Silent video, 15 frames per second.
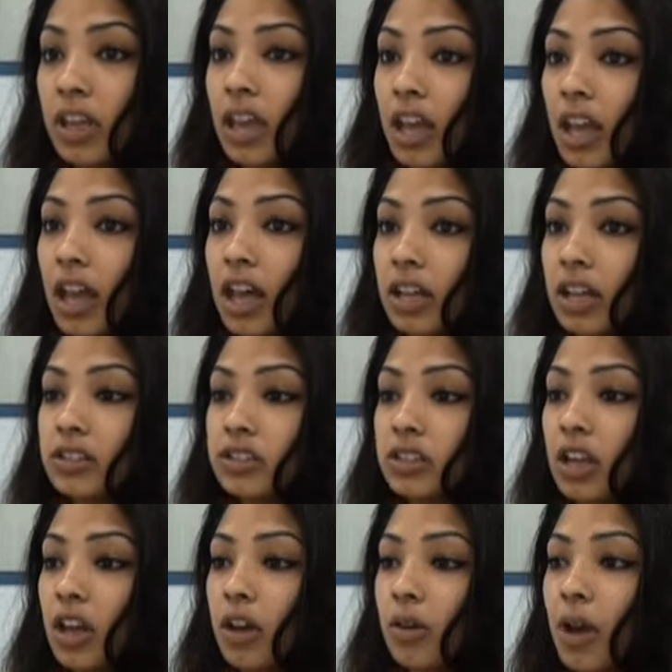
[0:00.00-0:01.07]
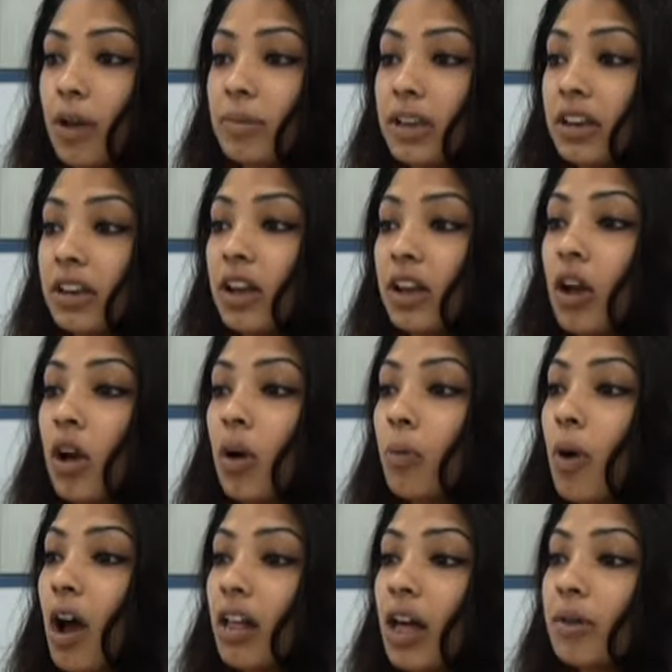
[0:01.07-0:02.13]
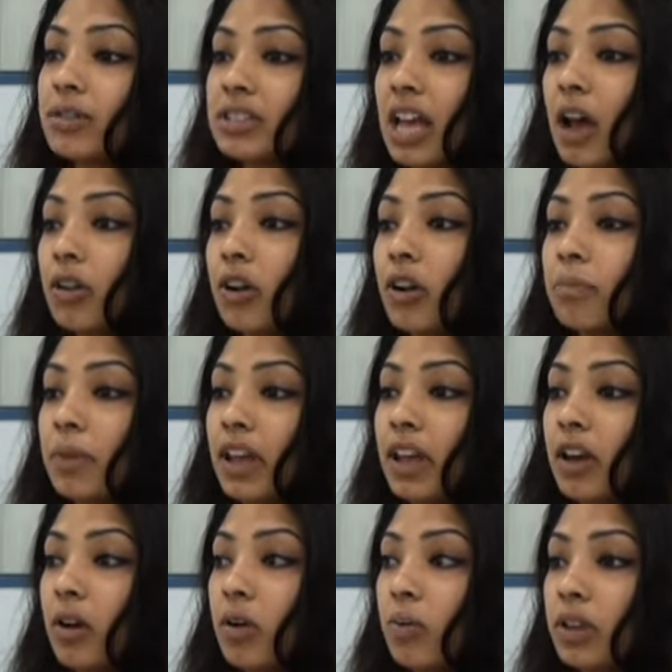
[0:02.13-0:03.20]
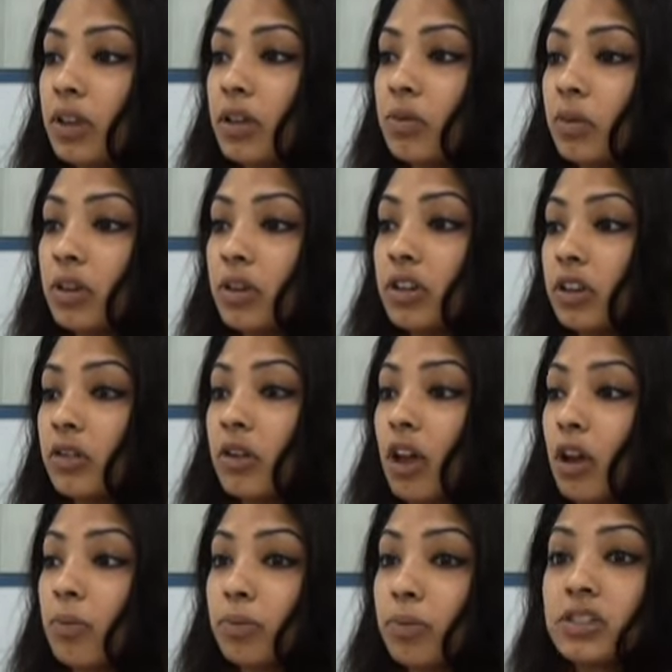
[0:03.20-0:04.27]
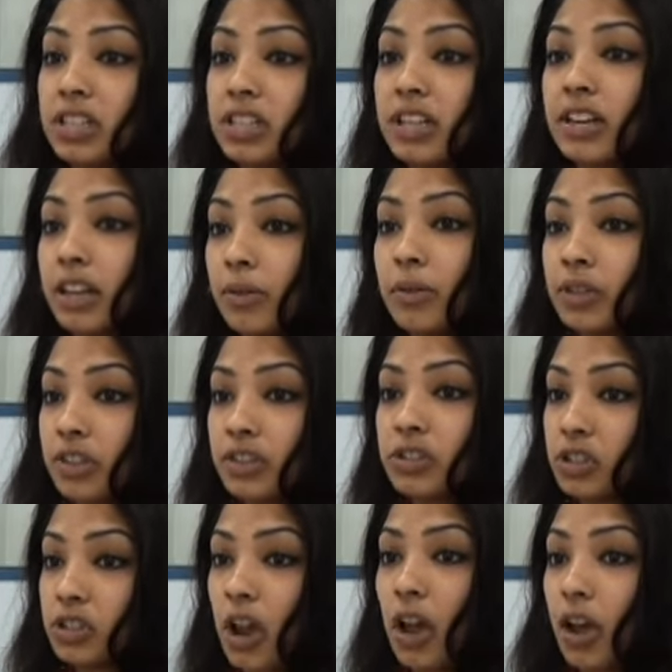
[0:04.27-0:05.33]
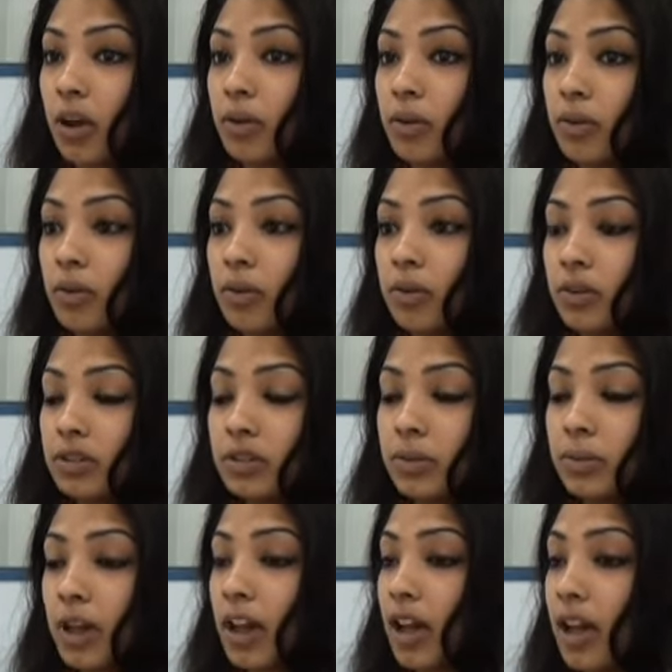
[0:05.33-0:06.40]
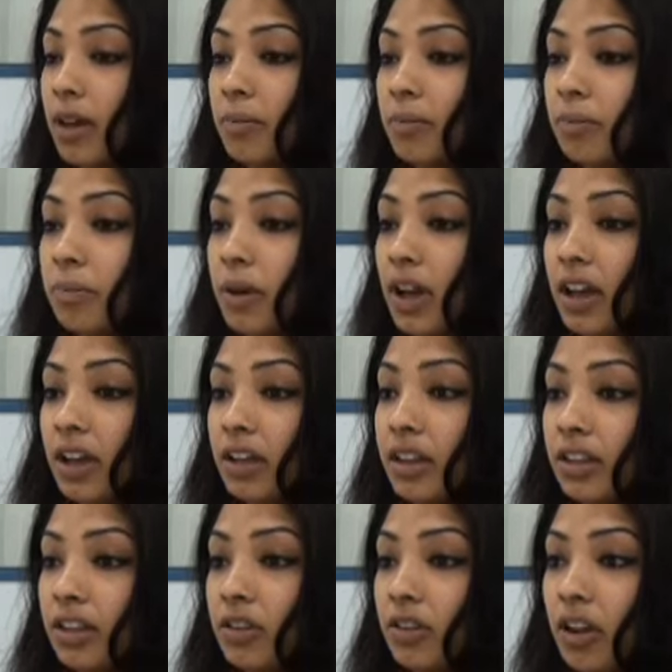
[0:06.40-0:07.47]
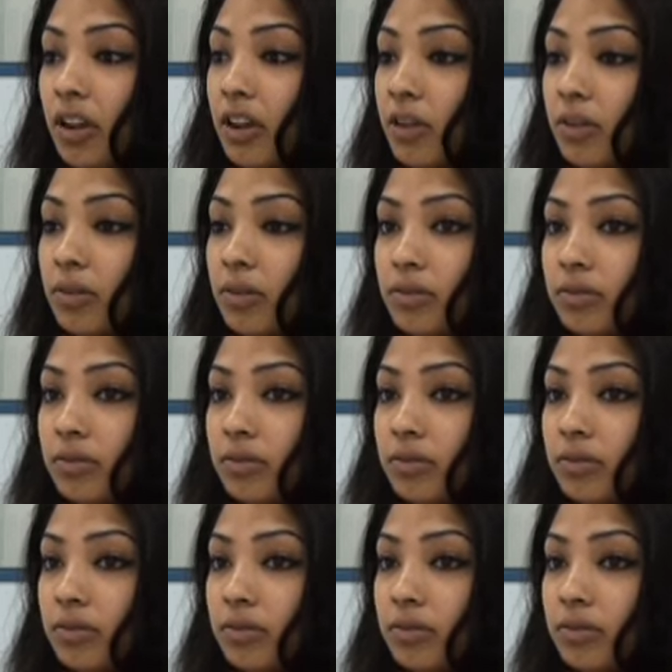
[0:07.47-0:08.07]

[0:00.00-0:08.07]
Yeah, so, I mean, while I was out on bail, we were, you know, proceeding with the show. But, you know.